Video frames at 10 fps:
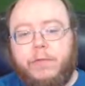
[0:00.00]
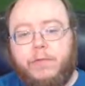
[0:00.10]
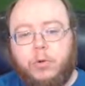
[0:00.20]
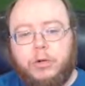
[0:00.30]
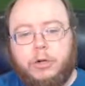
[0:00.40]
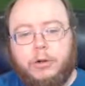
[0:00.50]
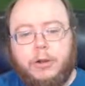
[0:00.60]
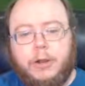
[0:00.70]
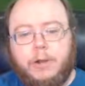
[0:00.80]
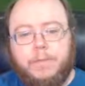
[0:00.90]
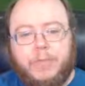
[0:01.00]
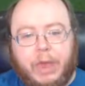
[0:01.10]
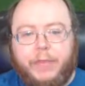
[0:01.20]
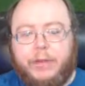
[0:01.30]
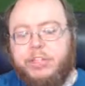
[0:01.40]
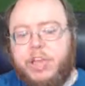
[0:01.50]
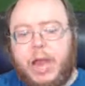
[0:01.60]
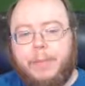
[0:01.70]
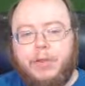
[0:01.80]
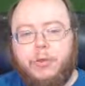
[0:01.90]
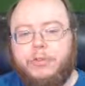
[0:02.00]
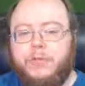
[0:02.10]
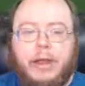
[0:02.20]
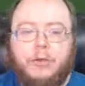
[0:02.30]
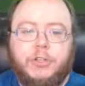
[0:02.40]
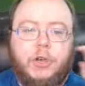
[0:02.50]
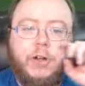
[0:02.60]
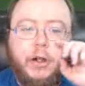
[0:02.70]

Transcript: folder, and then just copy those files over.